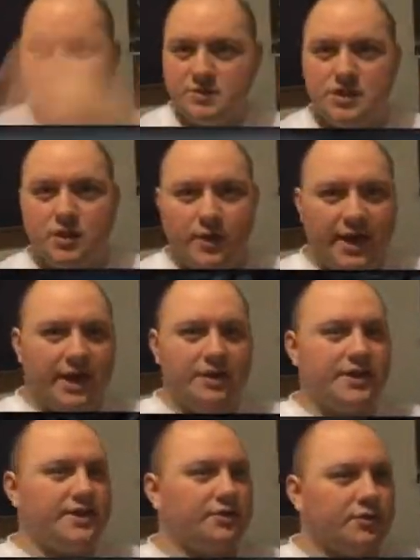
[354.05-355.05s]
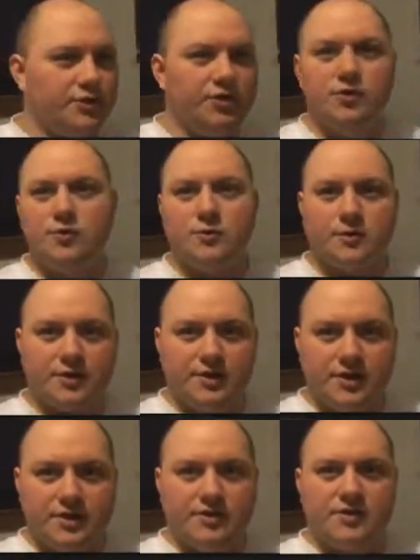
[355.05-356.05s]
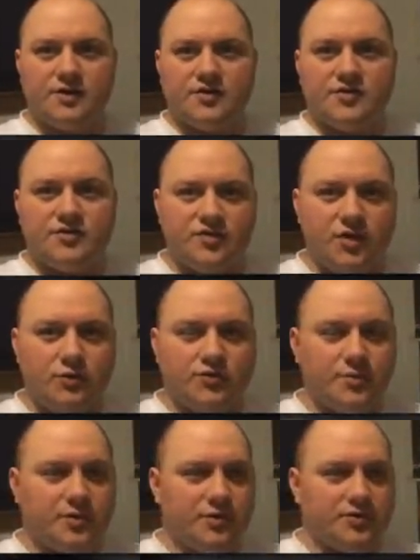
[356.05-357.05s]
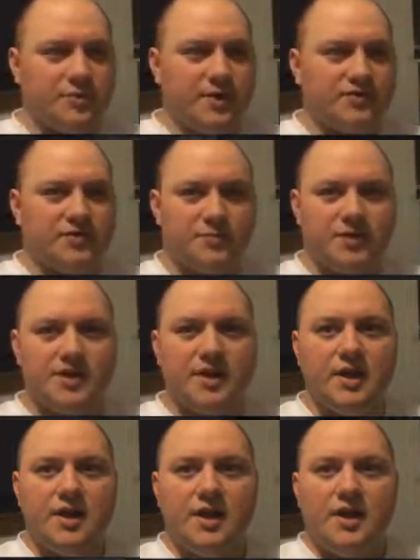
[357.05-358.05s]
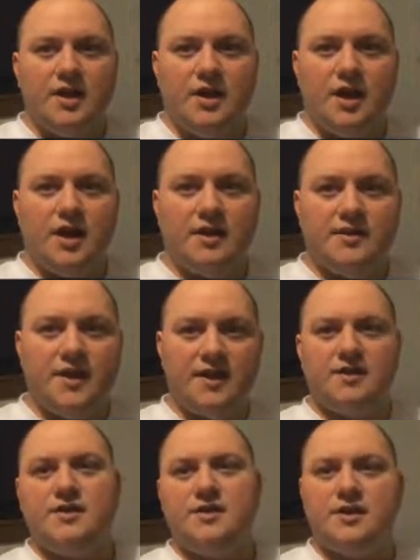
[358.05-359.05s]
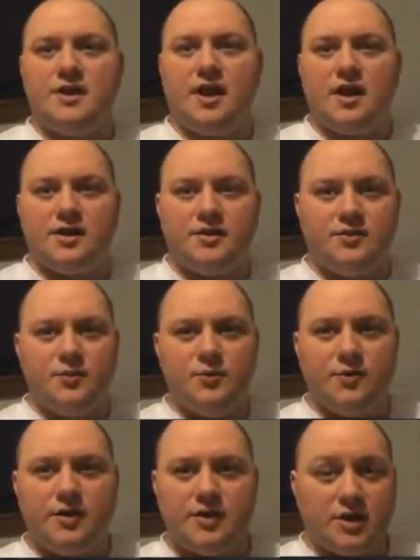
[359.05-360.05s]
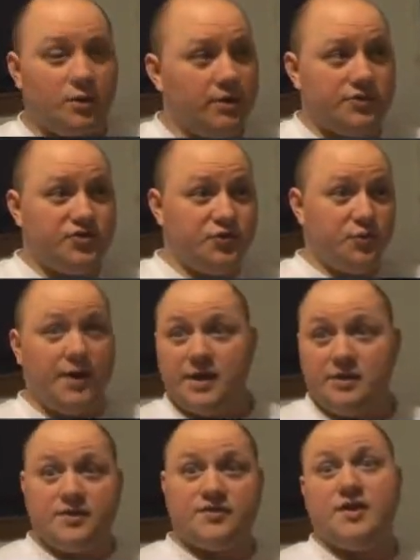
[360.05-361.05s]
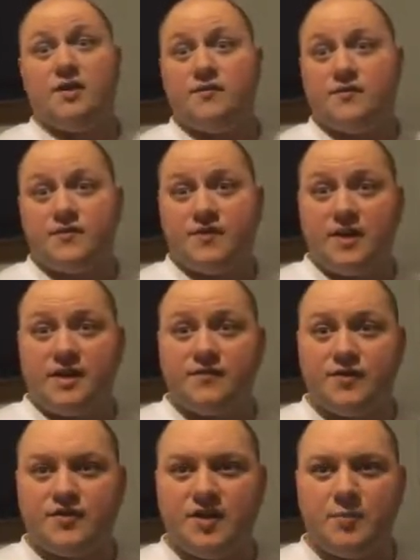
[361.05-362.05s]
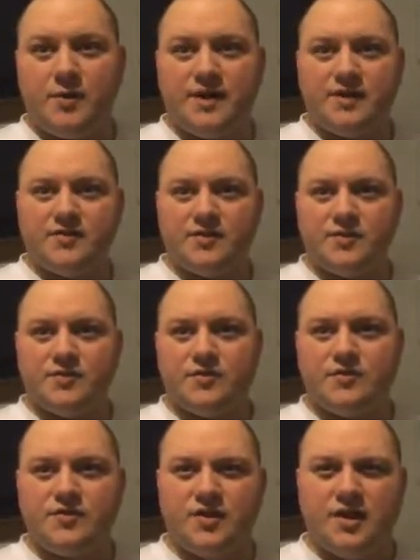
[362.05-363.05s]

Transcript: you know, alien or new, or you didn't know something or expect something. Then you go onto a waiting list. Now, if, like, for example, I guess there was